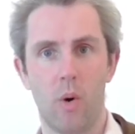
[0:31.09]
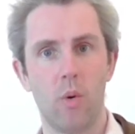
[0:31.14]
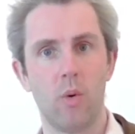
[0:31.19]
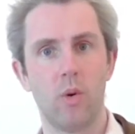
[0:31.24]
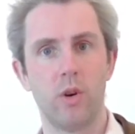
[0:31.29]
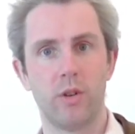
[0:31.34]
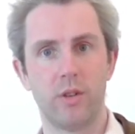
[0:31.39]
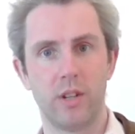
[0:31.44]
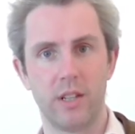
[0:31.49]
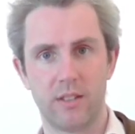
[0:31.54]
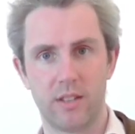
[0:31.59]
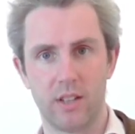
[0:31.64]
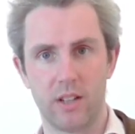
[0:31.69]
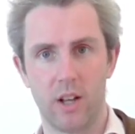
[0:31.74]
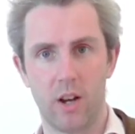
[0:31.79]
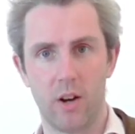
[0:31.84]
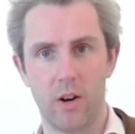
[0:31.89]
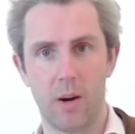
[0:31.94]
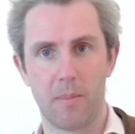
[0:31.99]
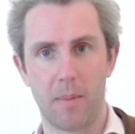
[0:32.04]
all you need to
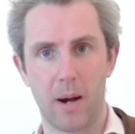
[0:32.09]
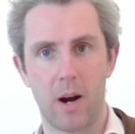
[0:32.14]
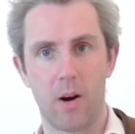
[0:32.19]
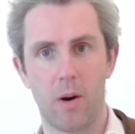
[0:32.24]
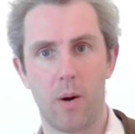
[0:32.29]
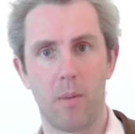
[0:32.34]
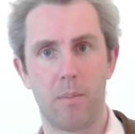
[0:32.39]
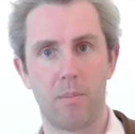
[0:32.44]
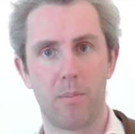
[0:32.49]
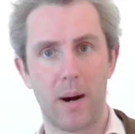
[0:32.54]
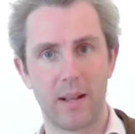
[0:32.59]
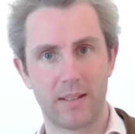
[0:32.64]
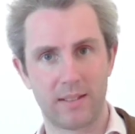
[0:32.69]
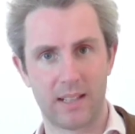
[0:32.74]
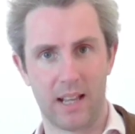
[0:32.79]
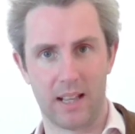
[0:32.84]
know about breast